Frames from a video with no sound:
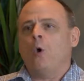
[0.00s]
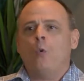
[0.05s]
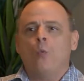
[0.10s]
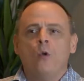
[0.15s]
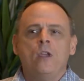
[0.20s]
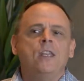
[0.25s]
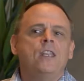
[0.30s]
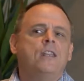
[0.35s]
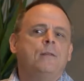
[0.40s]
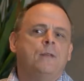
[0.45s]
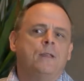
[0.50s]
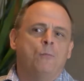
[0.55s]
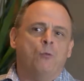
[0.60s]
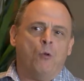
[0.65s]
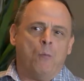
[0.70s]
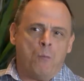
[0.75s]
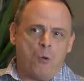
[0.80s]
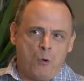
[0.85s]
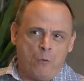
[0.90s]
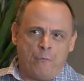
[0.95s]
we need to be
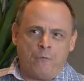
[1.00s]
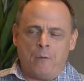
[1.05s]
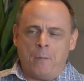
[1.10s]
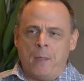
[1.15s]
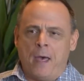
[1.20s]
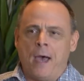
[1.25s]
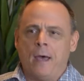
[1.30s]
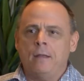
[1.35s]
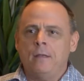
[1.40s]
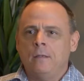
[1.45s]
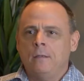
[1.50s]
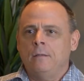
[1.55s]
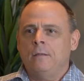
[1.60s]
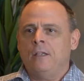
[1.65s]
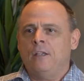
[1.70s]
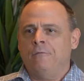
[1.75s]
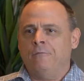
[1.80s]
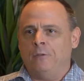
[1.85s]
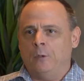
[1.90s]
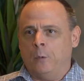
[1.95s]
removed from that
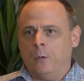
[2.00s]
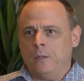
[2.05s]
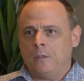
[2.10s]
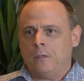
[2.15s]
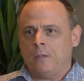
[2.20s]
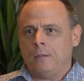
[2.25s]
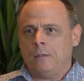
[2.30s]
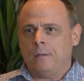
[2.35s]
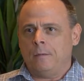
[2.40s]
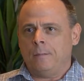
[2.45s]
influence.